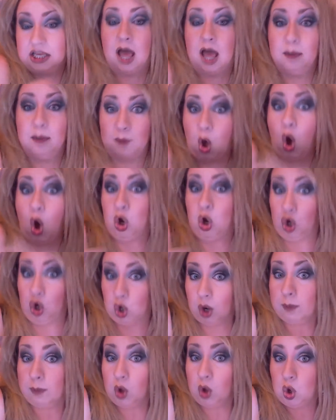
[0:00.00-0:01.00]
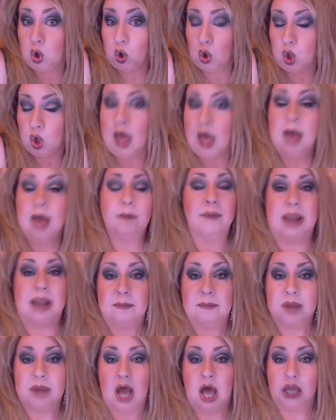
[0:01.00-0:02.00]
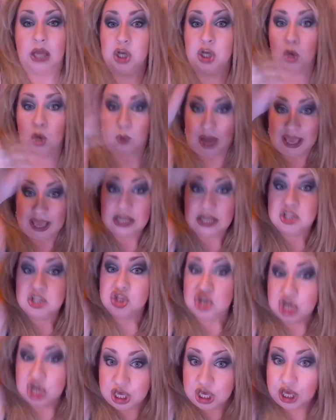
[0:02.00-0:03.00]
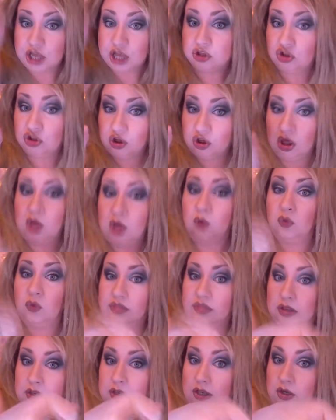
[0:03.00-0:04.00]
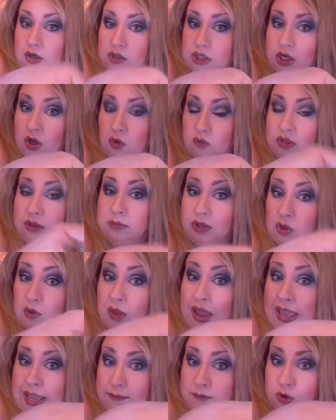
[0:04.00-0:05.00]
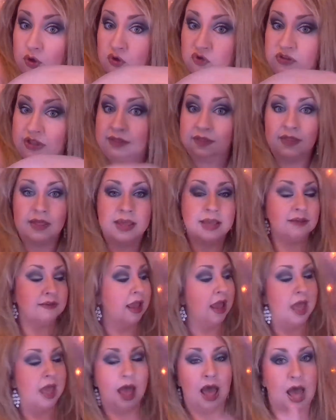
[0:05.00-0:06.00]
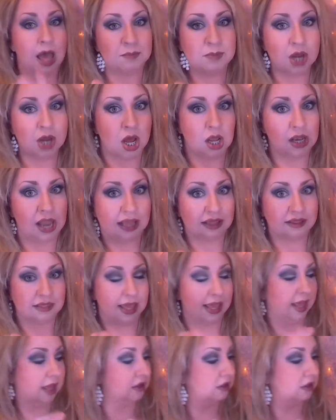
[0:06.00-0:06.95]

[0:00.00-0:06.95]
I'm honorable, but I'm not, you know, like a judge with a little, you know, them little hammers and things. I'm not like that.